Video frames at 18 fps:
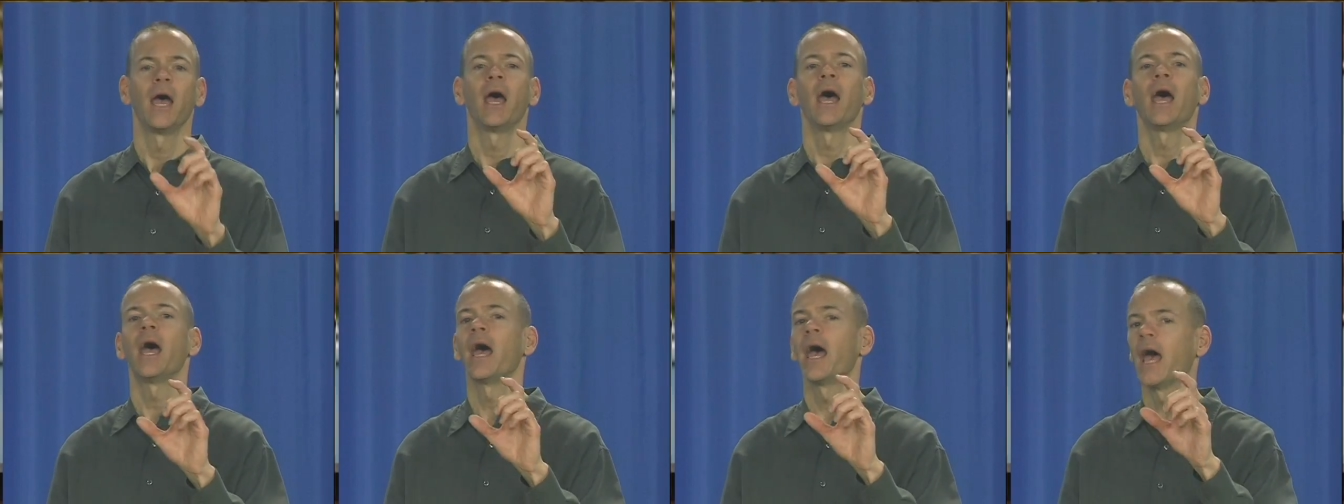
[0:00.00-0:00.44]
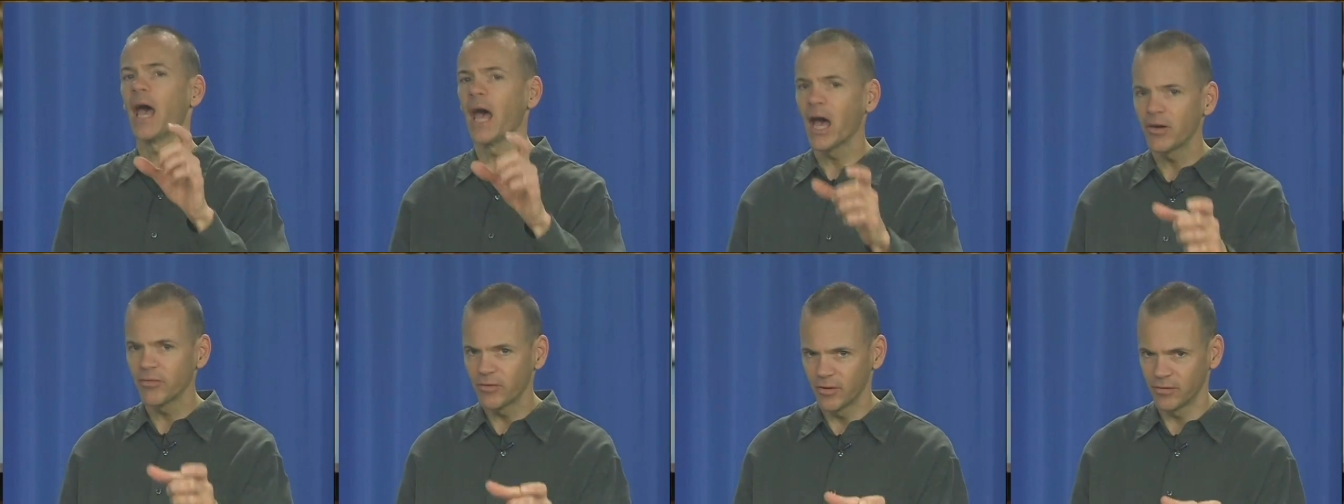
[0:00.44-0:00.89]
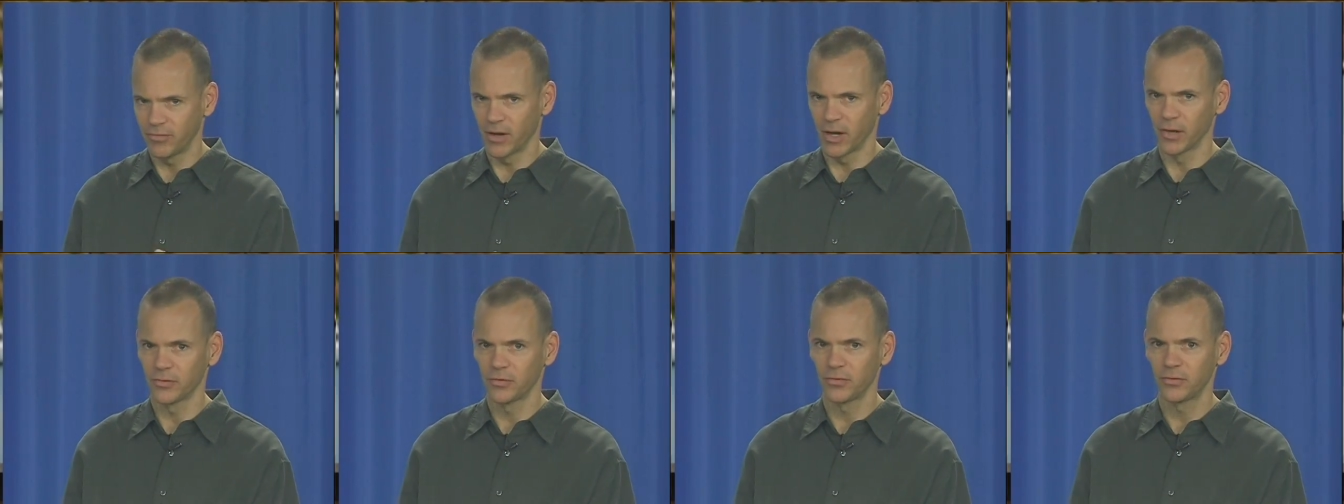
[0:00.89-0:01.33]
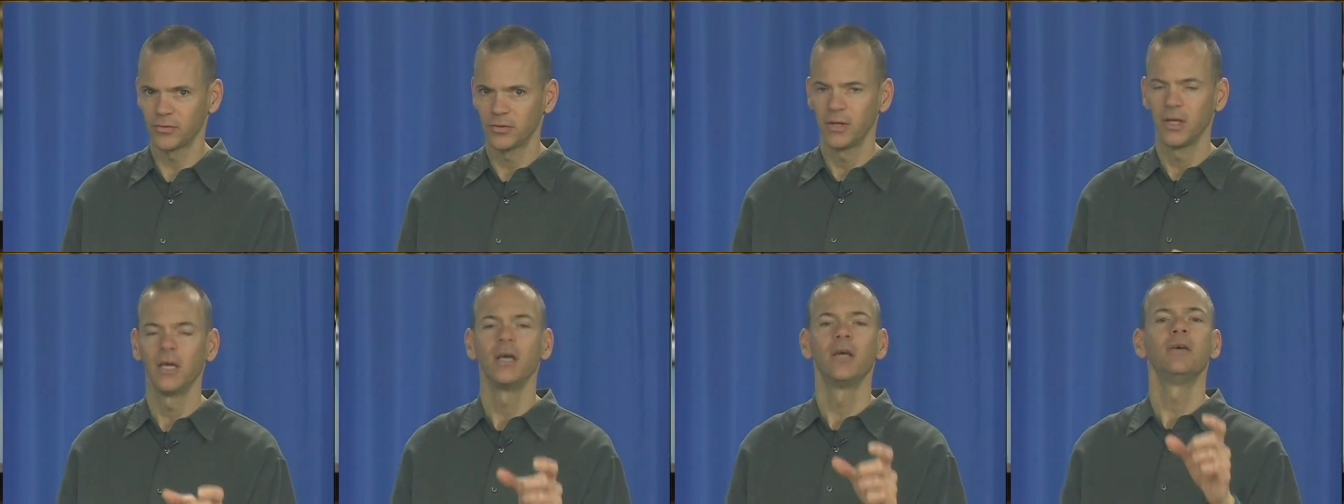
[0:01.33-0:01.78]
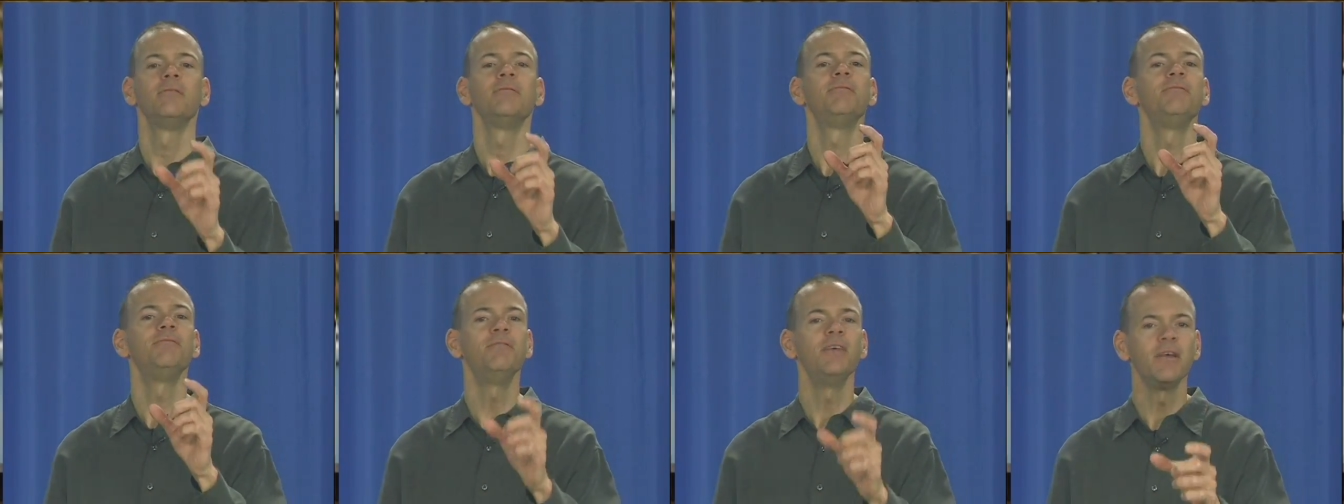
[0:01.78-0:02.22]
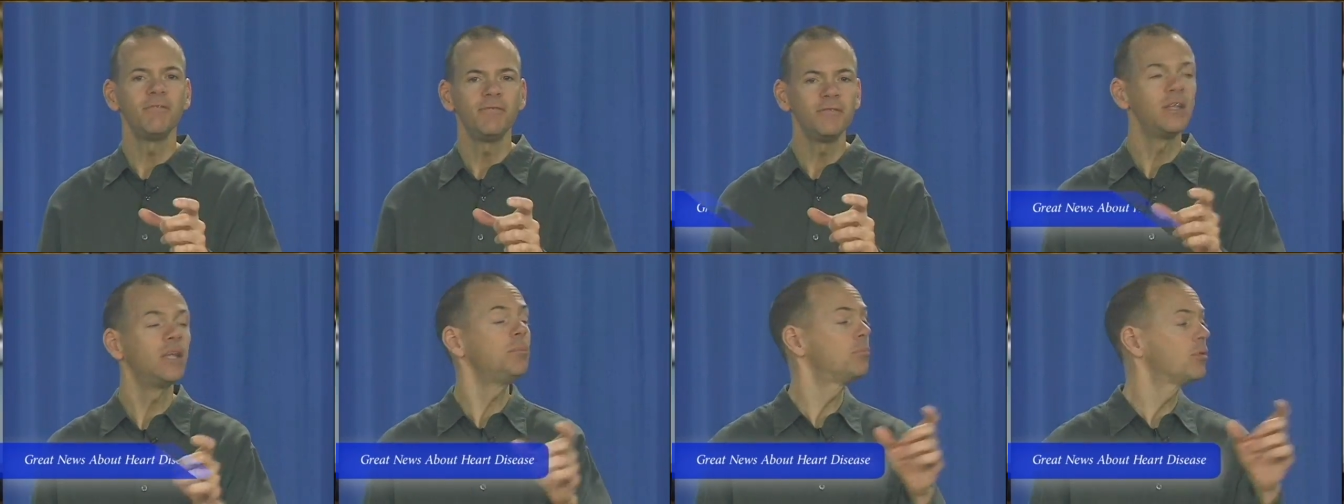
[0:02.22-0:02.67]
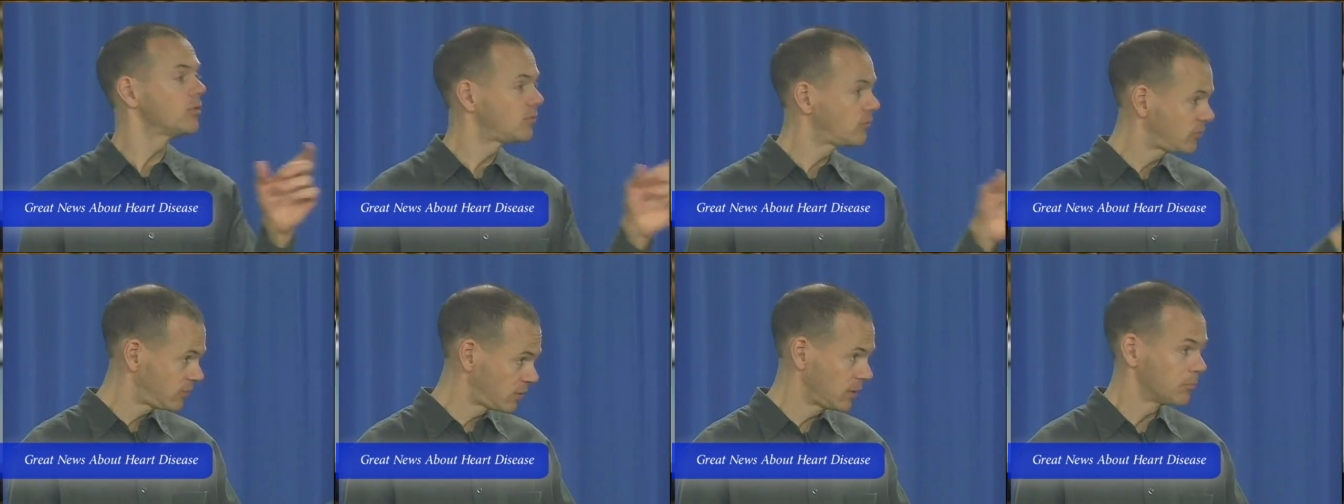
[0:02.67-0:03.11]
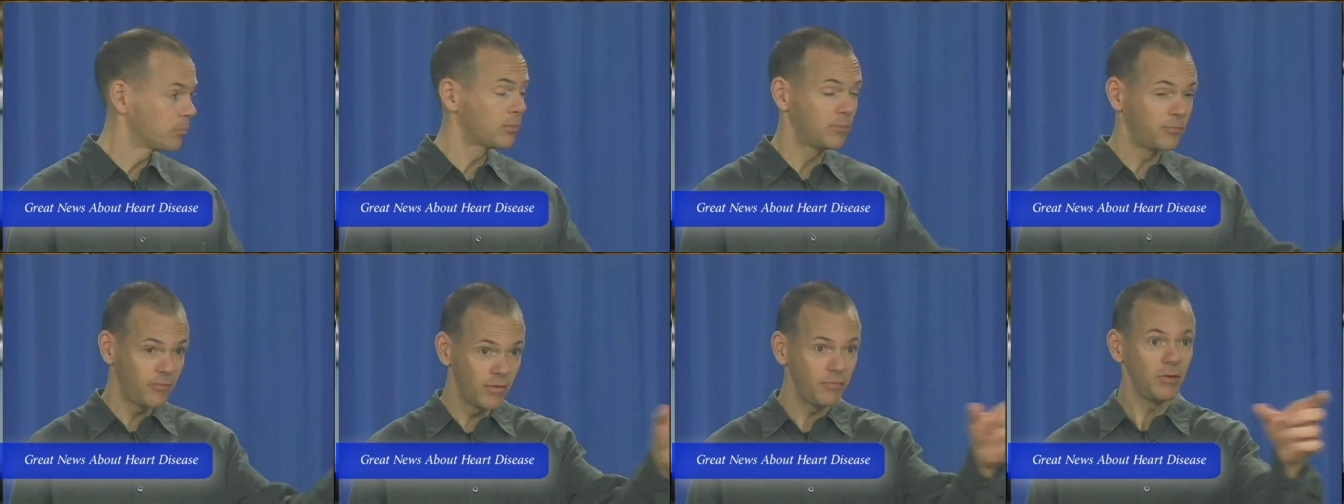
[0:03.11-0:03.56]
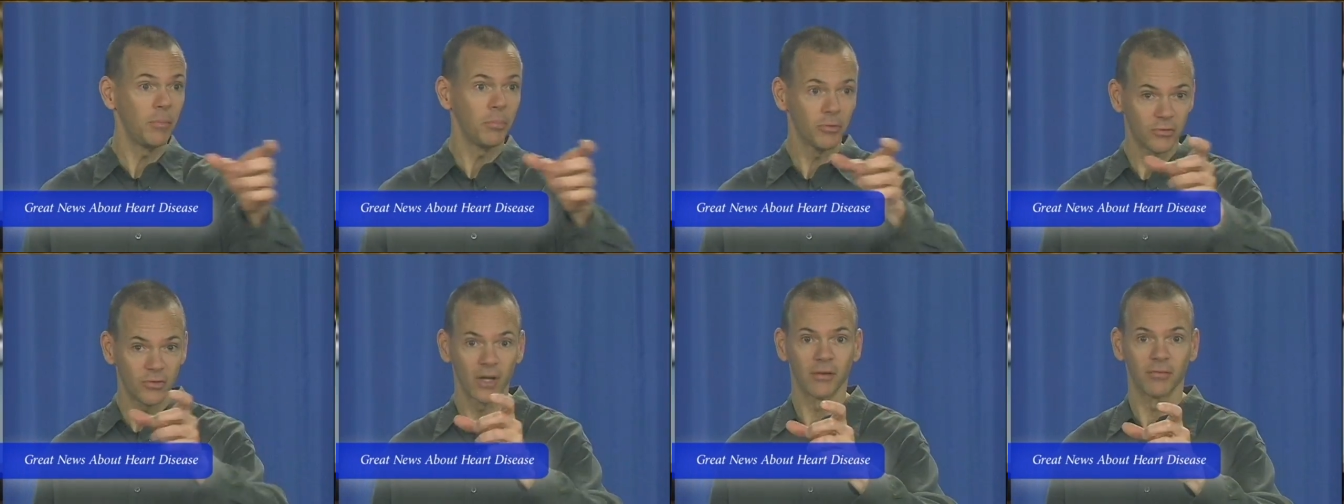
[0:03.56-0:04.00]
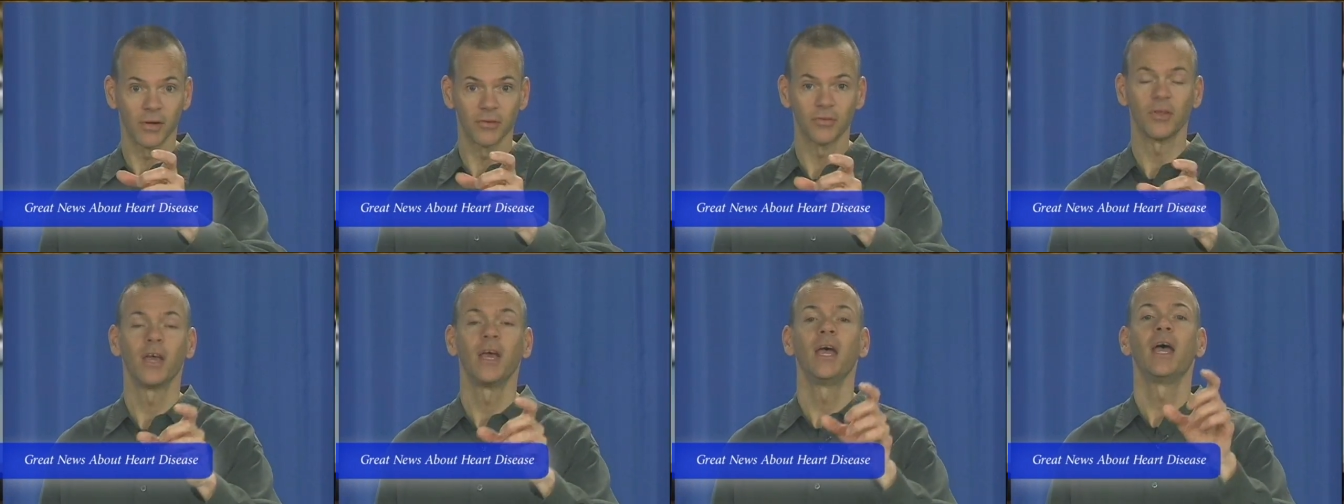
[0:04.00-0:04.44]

Half of us, fifty percent, fifty percent of us,